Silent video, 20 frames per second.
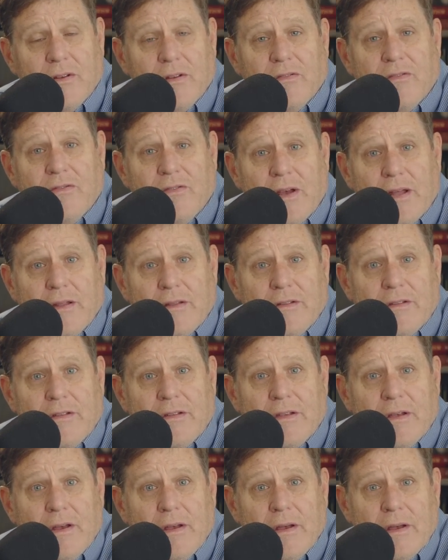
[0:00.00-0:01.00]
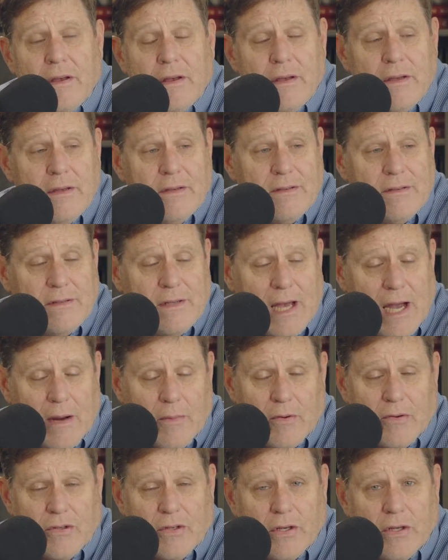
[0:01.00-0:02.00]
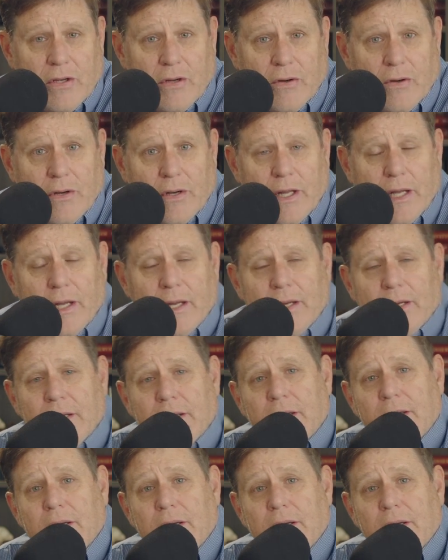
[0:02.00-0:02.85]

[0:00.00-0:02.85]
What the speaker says: and defense, cybersecurity,